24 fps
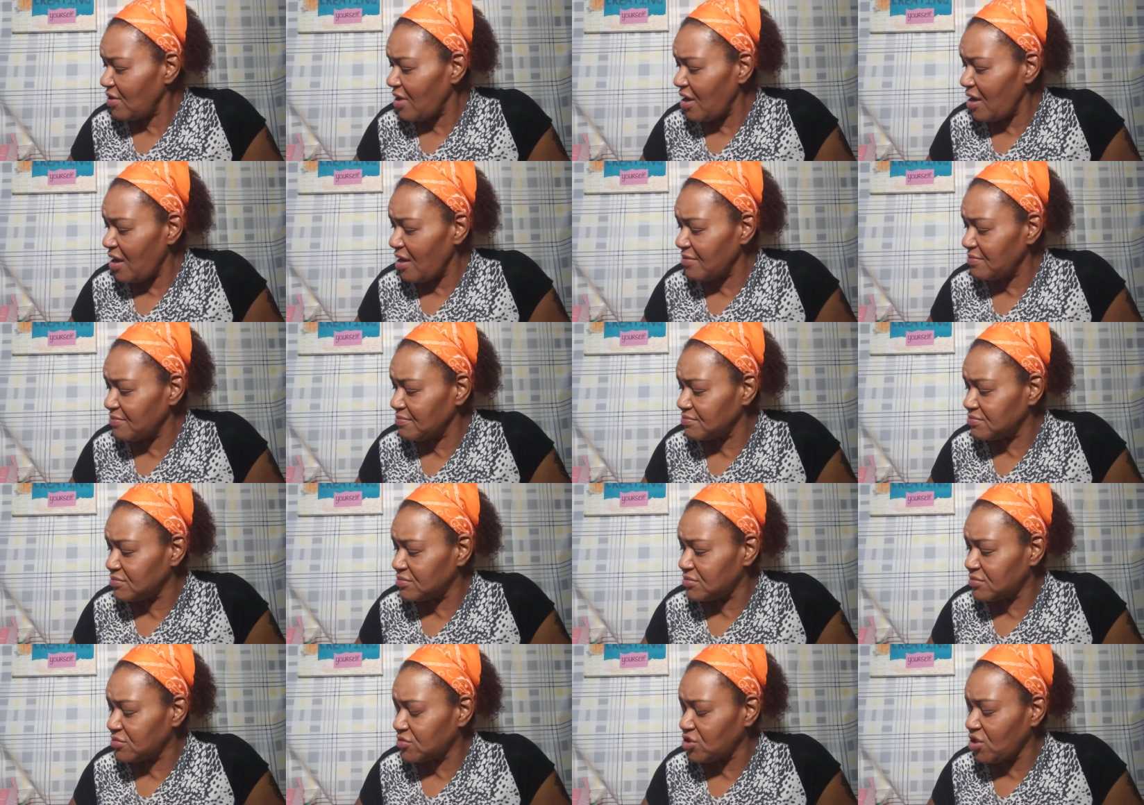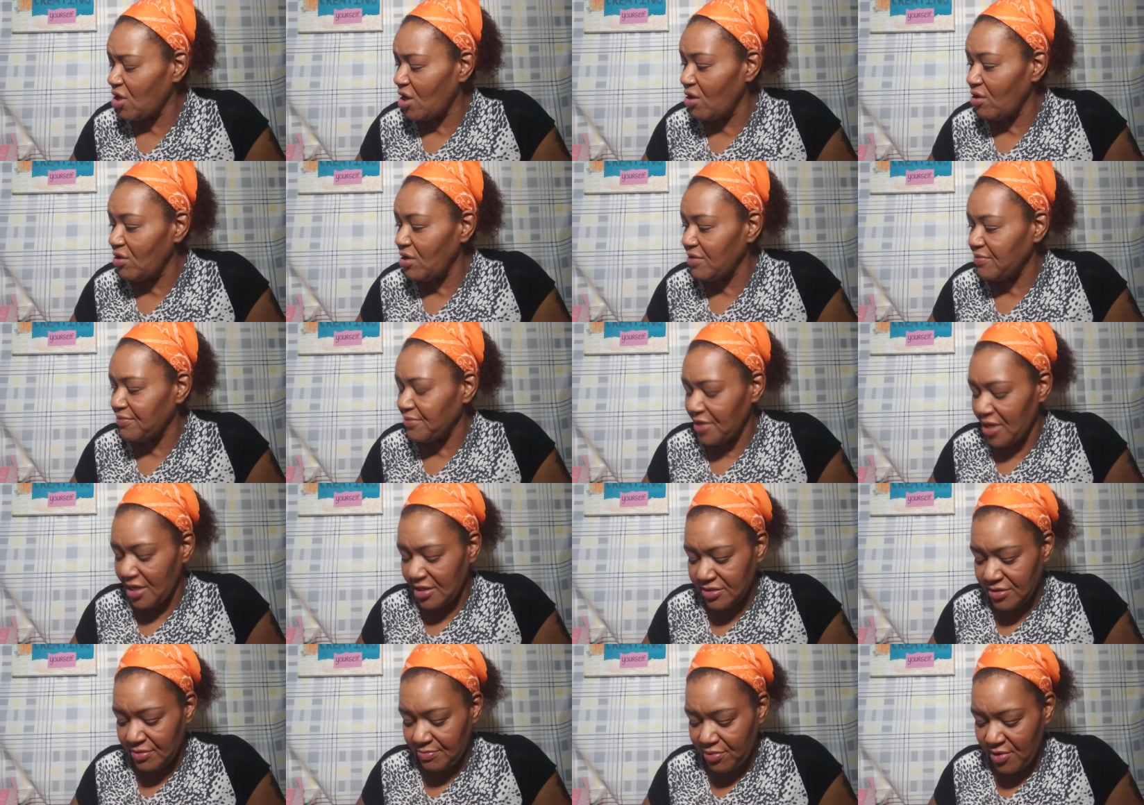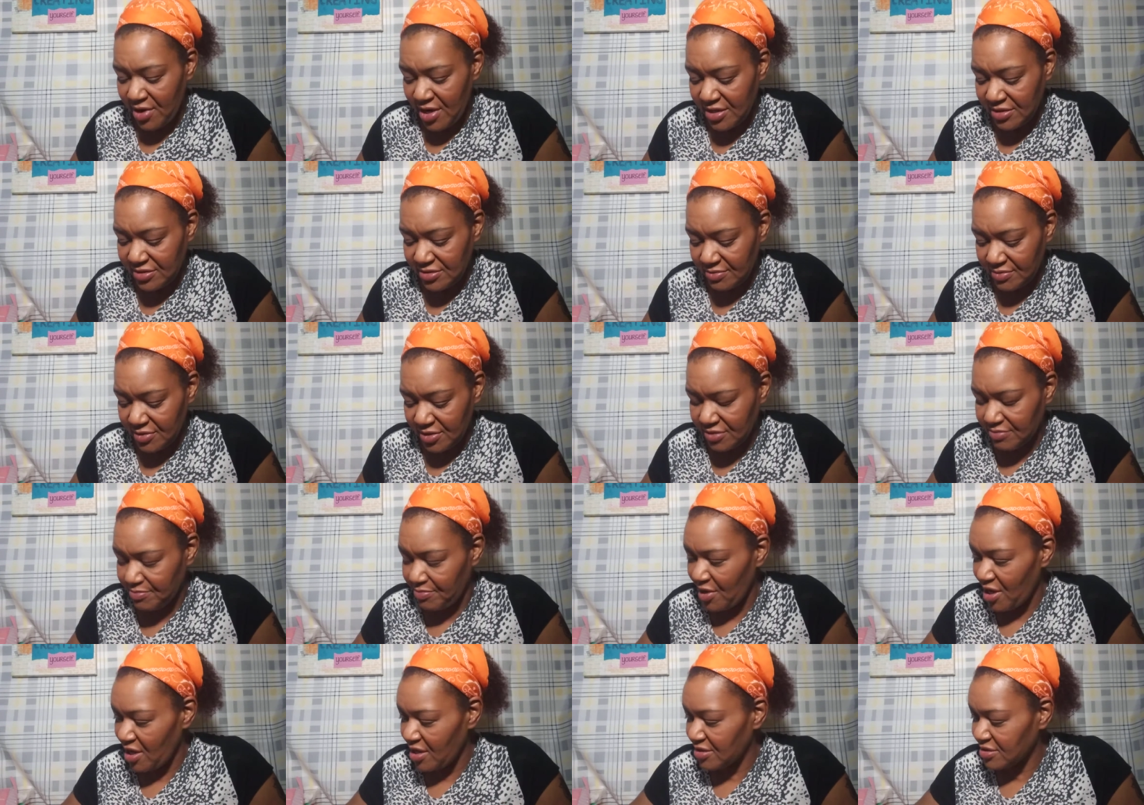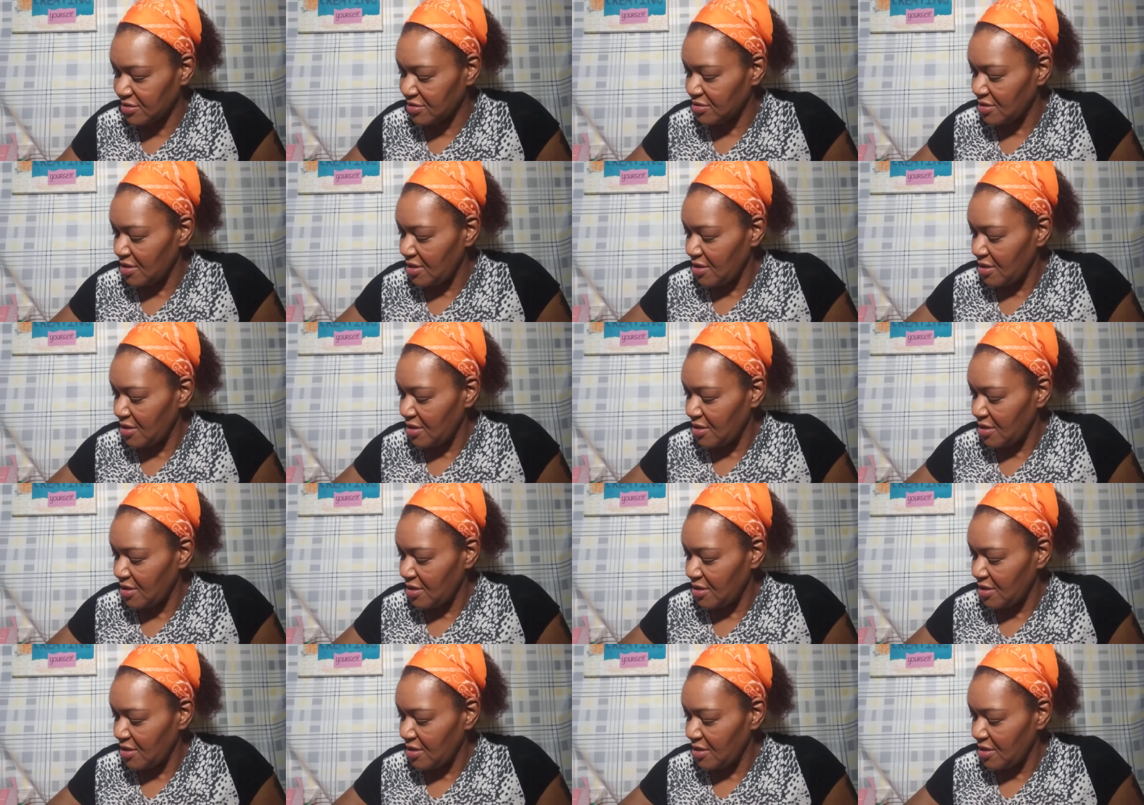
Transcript: I totally forgot the price of this box.